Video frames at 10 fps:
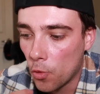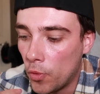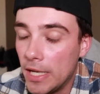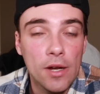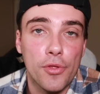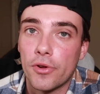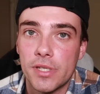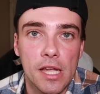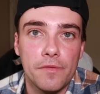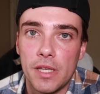We need a third
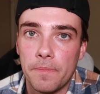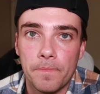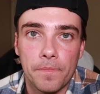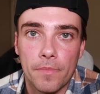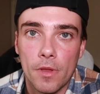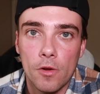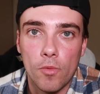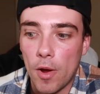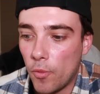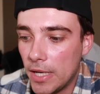safety,
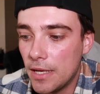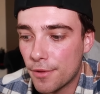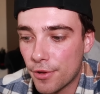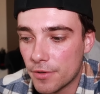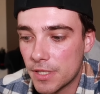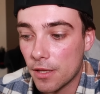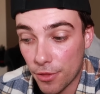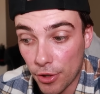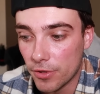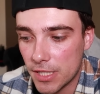right? We need a
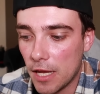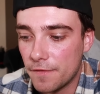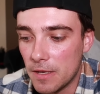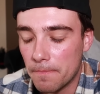third safety.